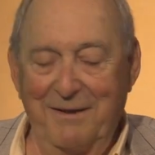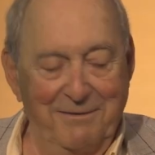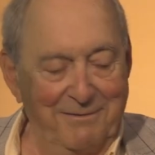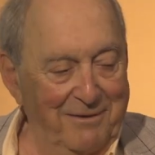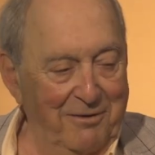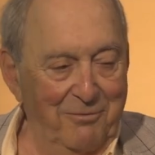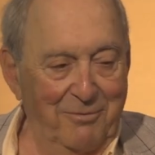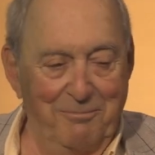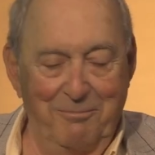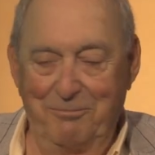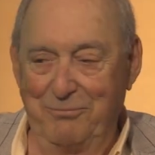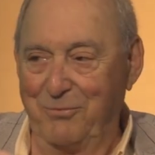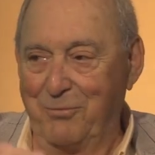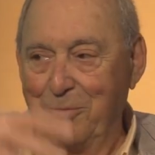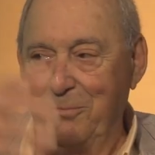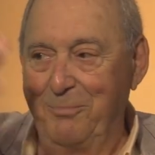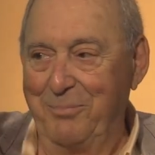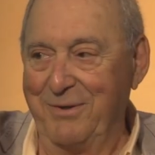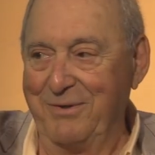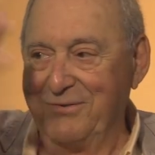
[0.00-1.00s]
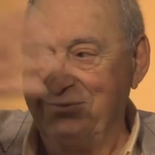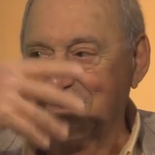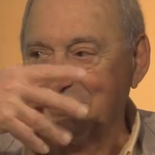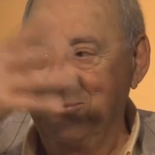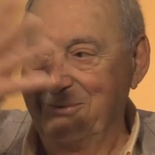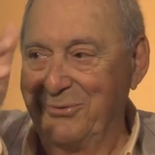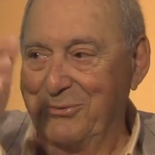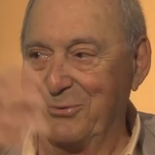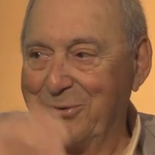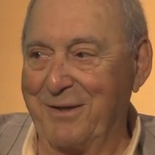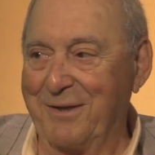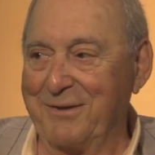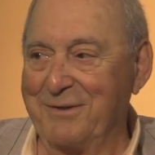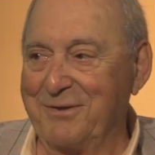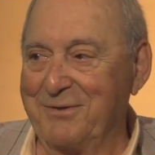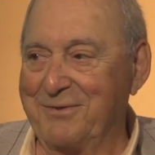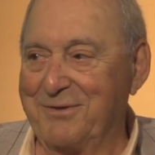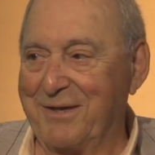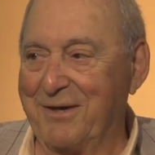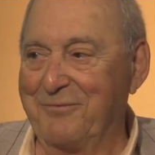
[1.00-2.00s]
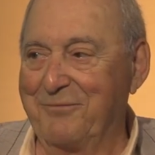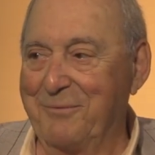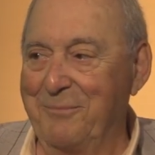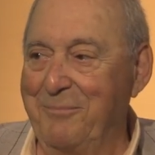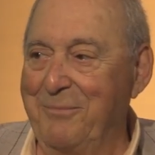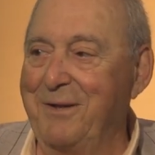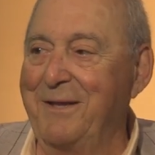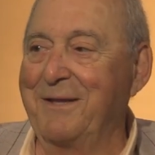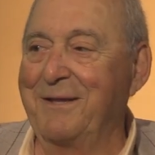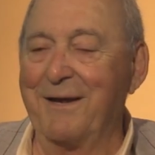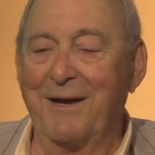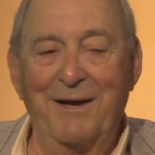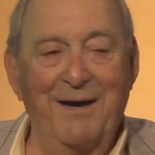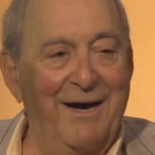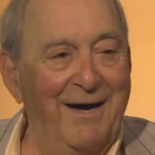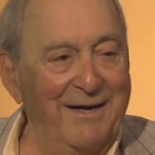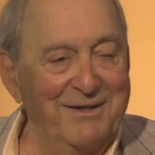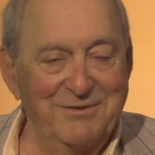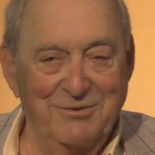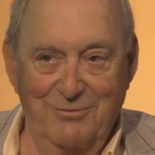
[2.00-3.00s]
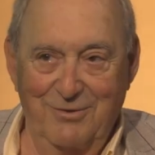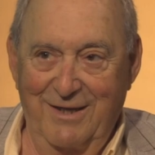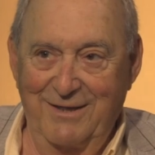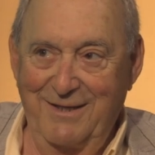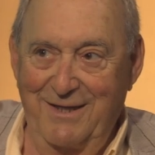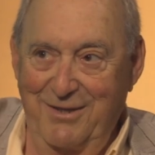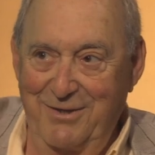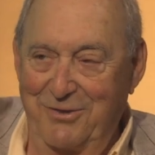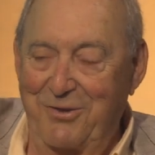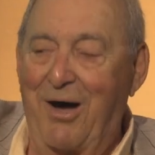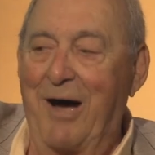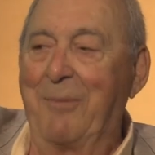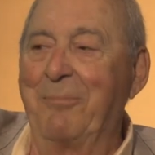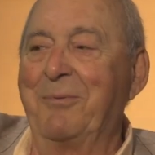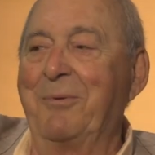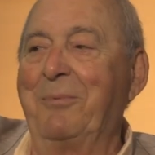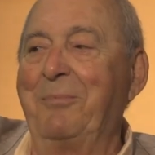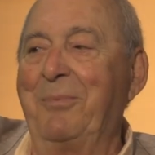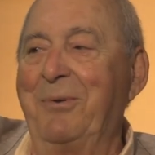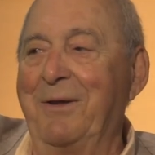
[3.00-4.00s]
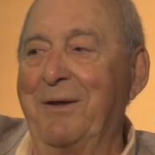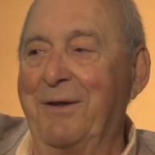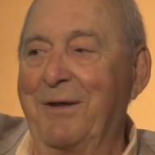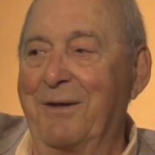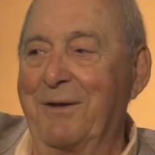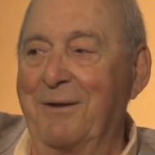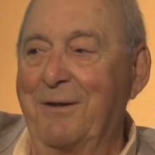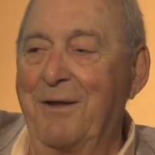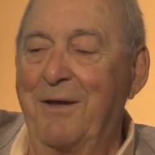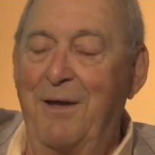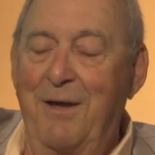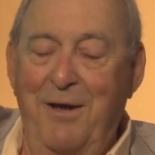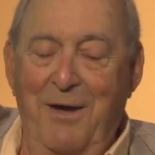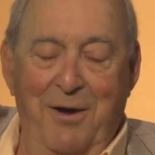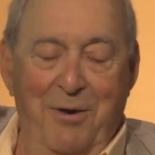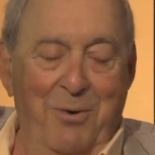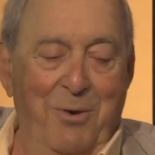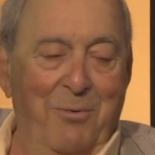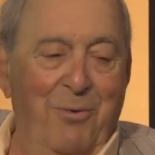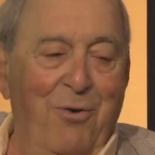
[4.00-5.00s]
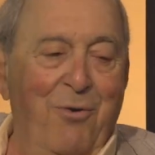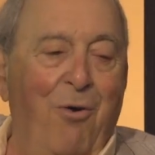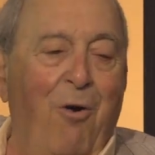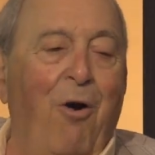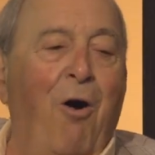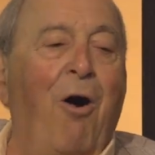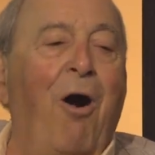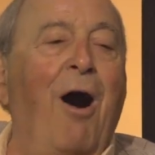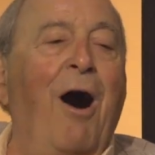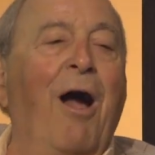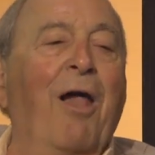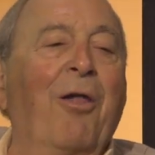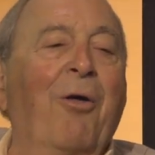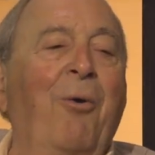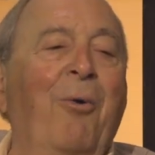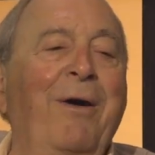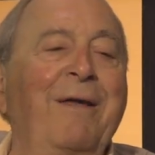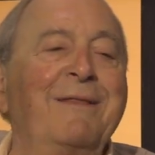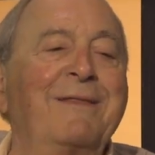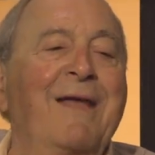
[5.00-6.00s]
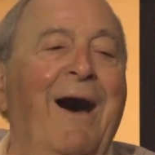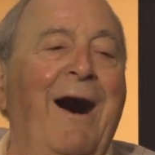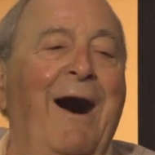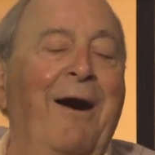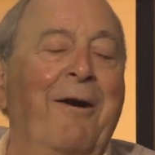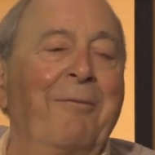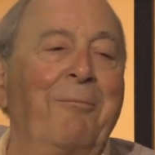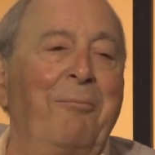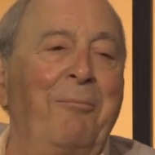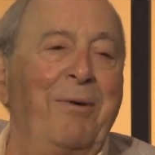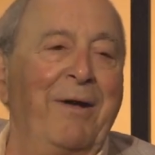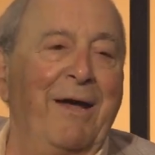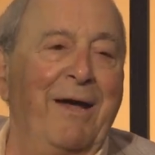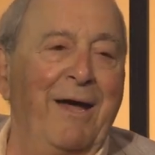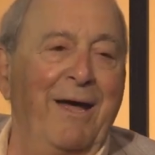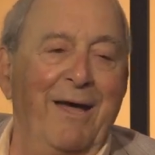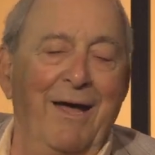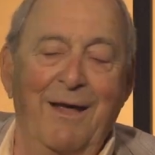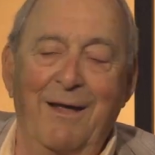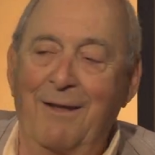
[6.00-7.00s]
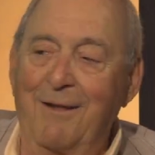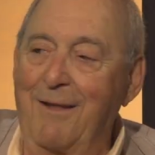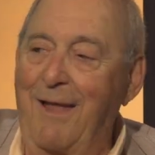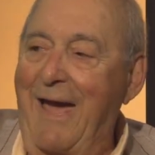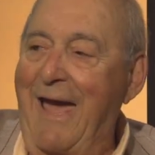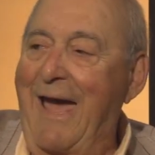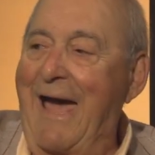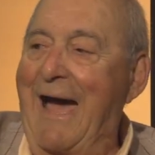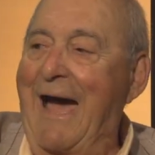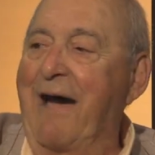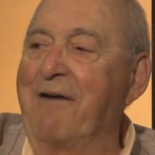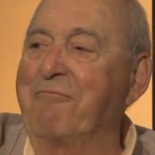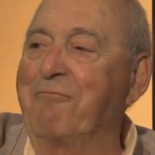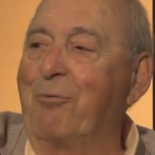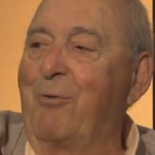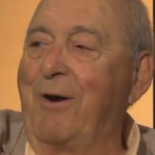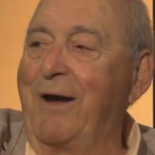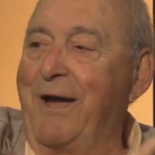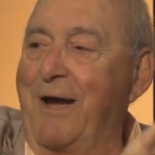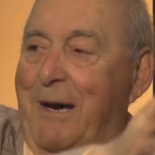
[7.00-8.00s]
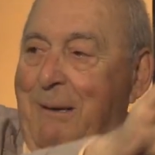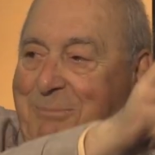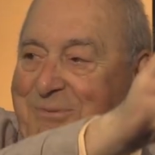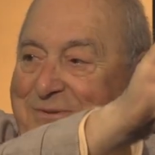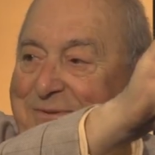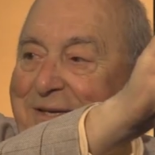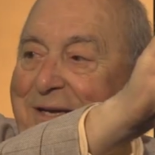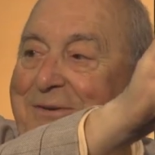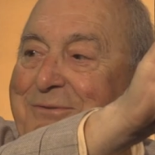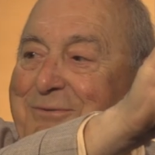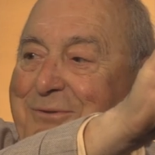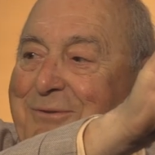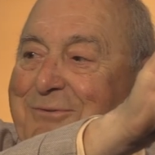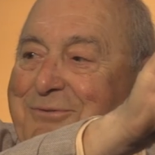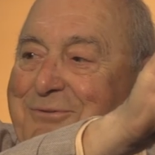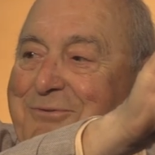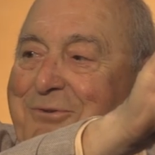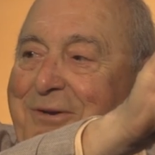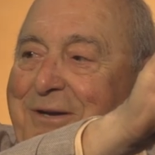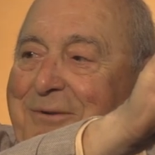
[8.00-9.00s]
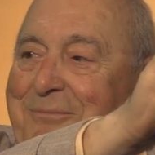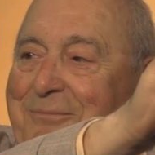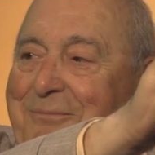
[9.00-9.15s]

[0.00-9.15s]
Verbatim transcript: They were too busy with doing other stuff, and me and the guys are top of Bear Hill. Wow. We went all the way down Bear Hill, halfway up Central Street.